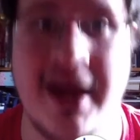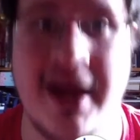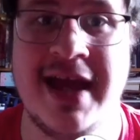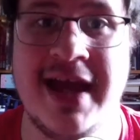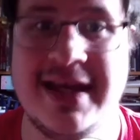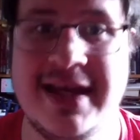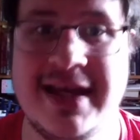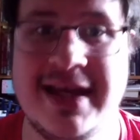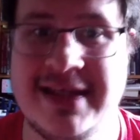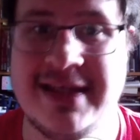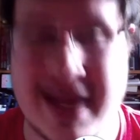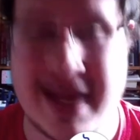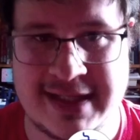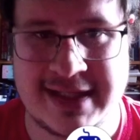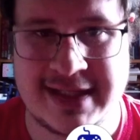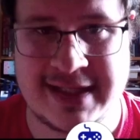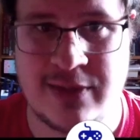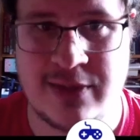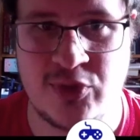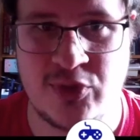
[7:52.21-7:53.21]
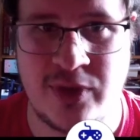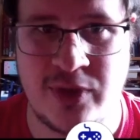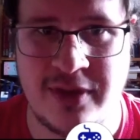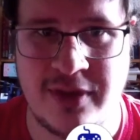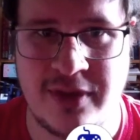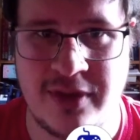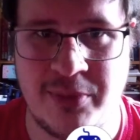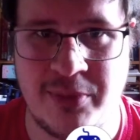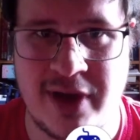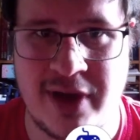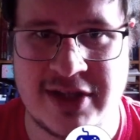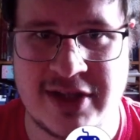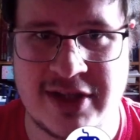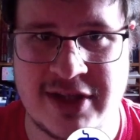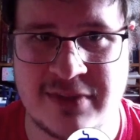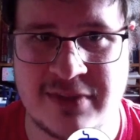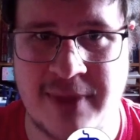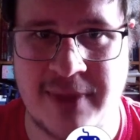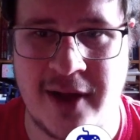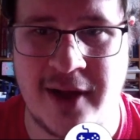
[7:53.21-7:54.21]
Yes, he was one of the brightest
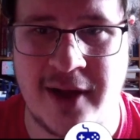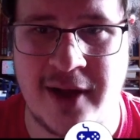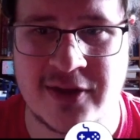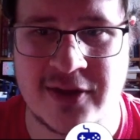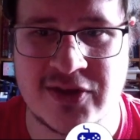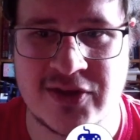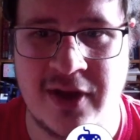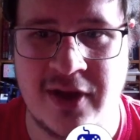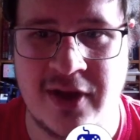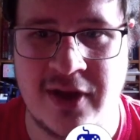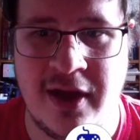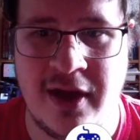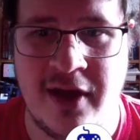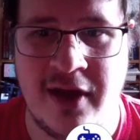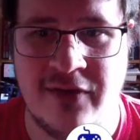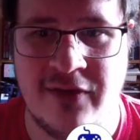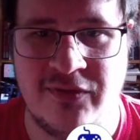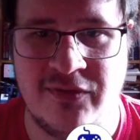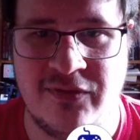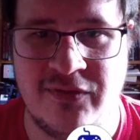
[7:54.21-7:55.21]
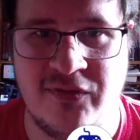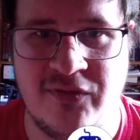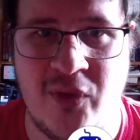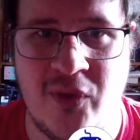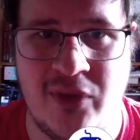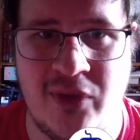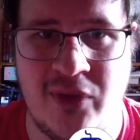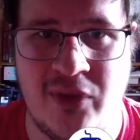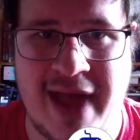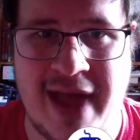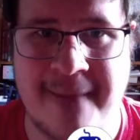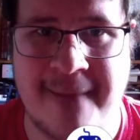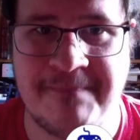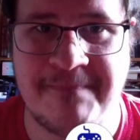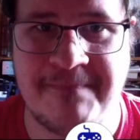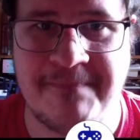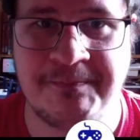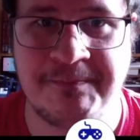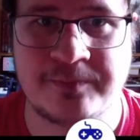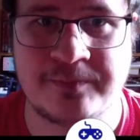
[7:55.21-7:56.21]
sparks for that
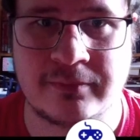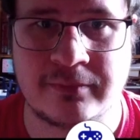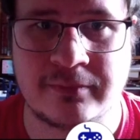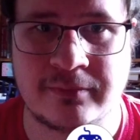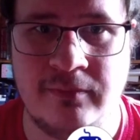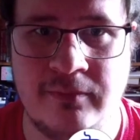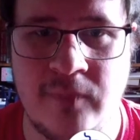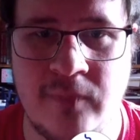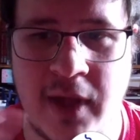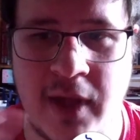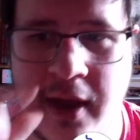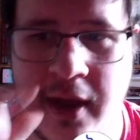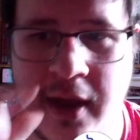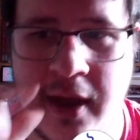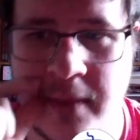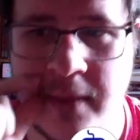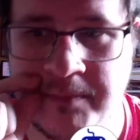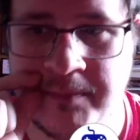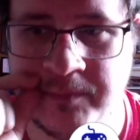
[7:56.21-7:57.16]
team